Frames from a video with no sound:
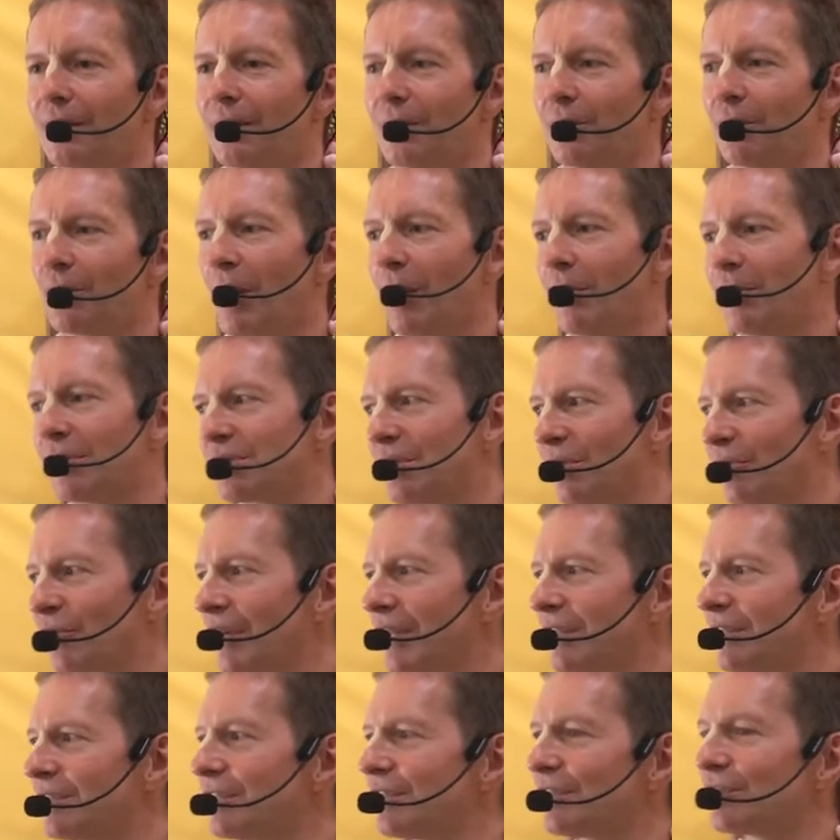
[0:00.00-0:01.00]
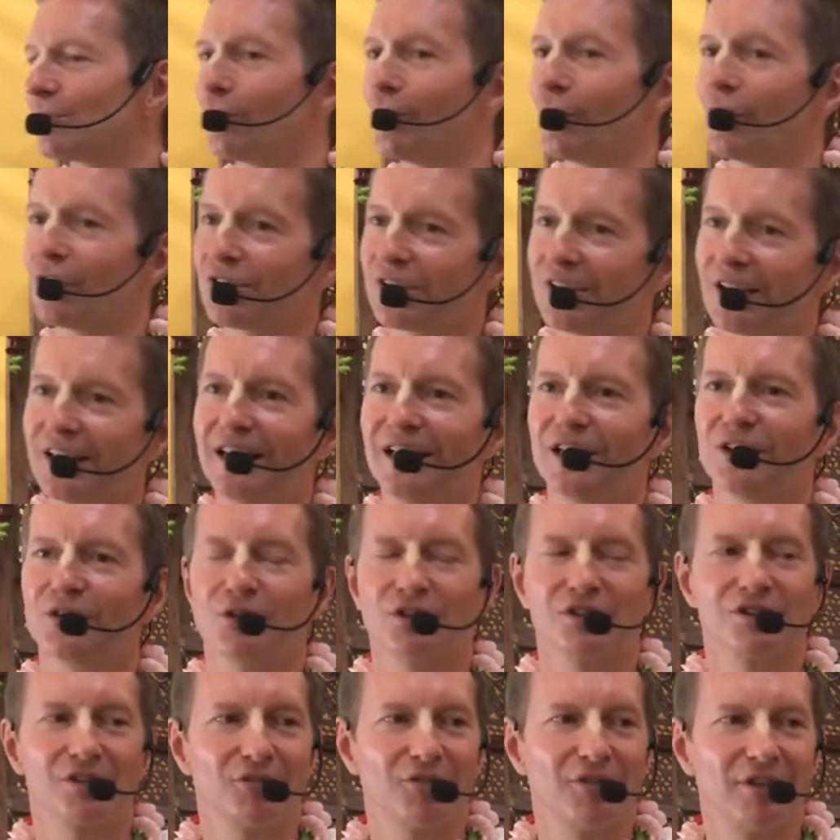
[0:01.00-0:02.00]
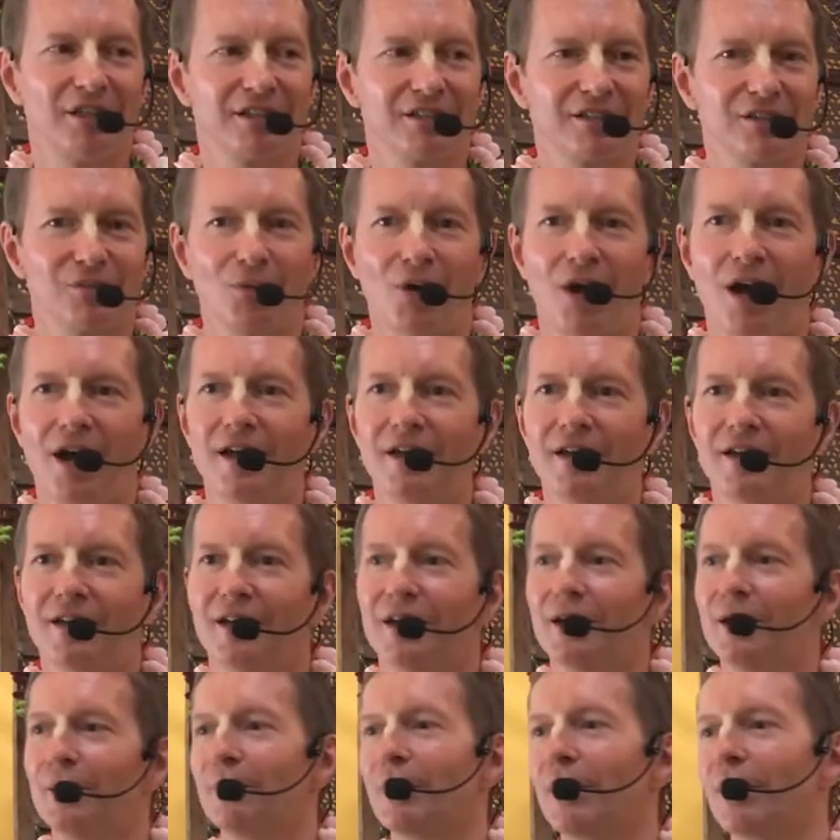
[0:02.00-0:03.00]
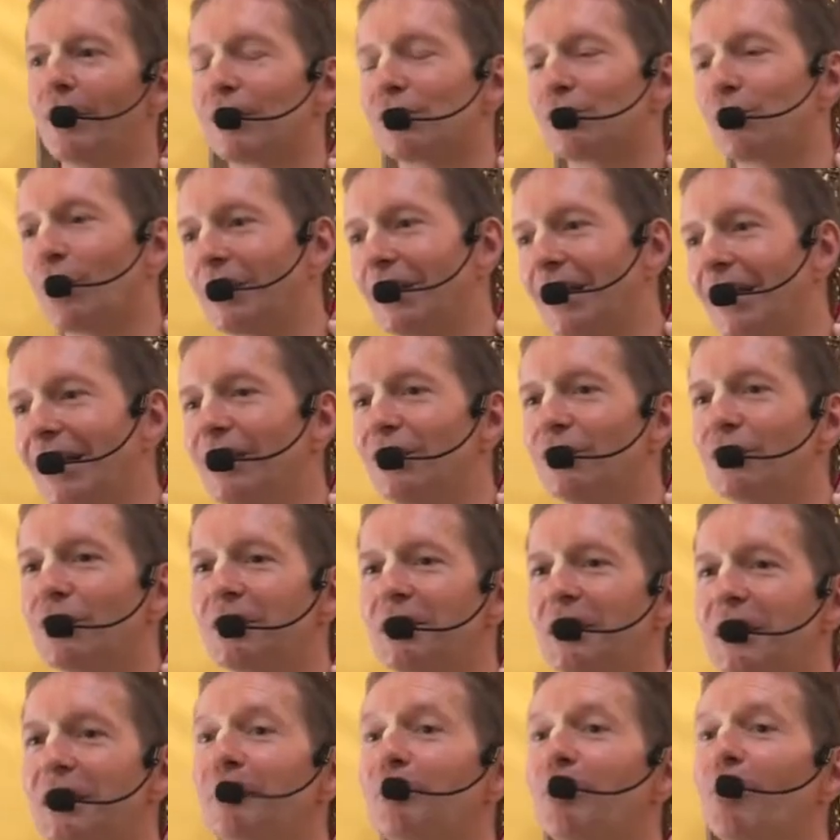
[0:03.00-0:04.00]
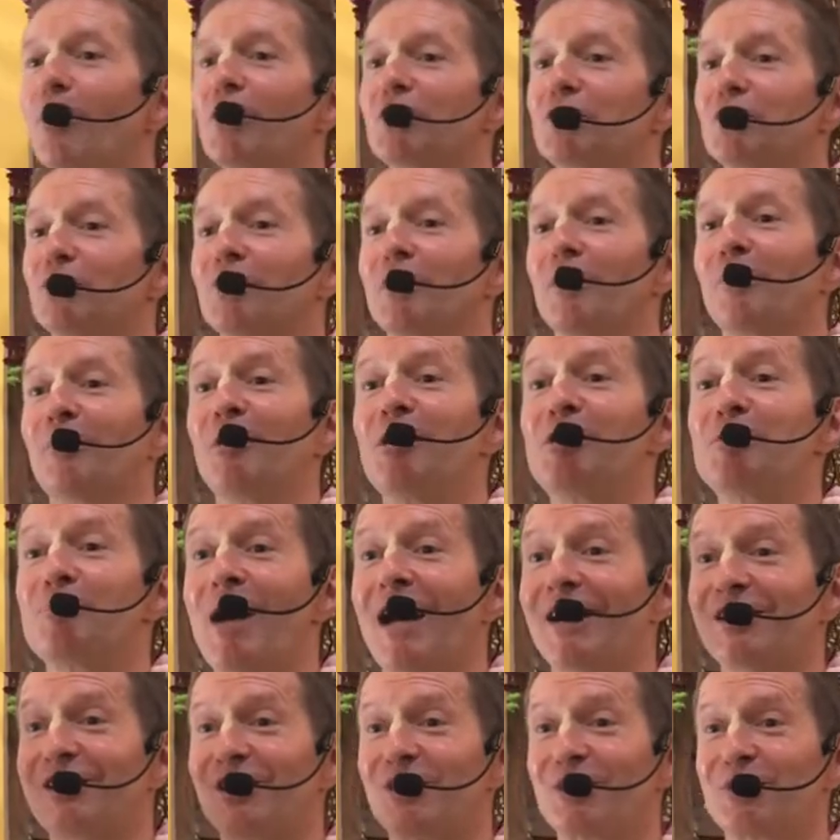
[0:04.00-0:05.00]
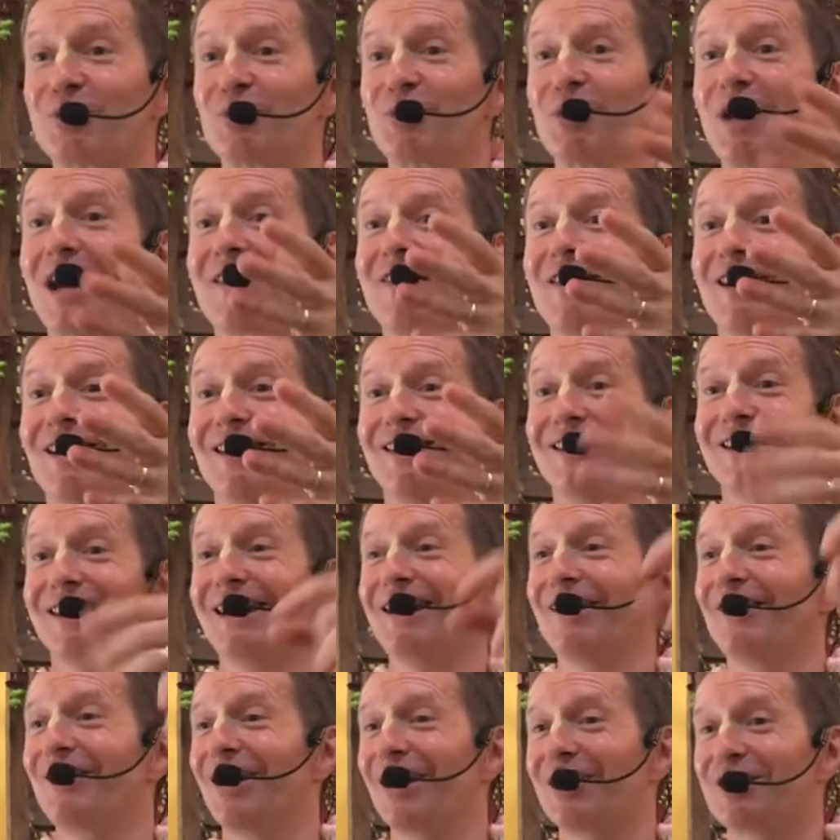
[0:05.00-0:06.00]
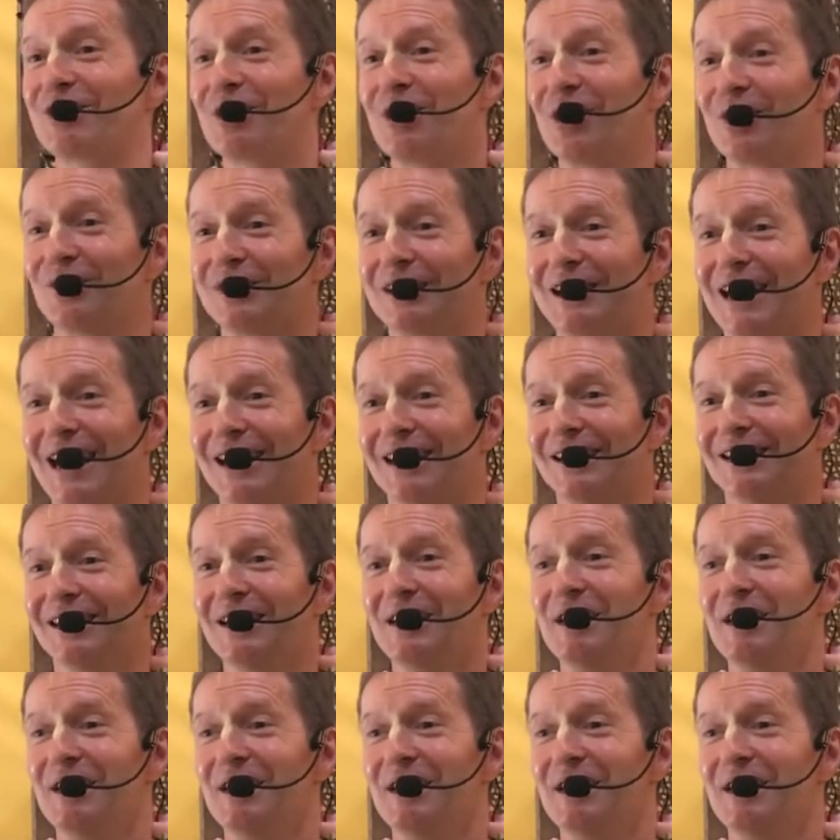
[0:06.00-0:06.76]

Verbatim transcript: Brahma's offense is worse than Indra's offense. Why? Because what Indra did brought all the Prithvibasis together under Giraj Govardhan.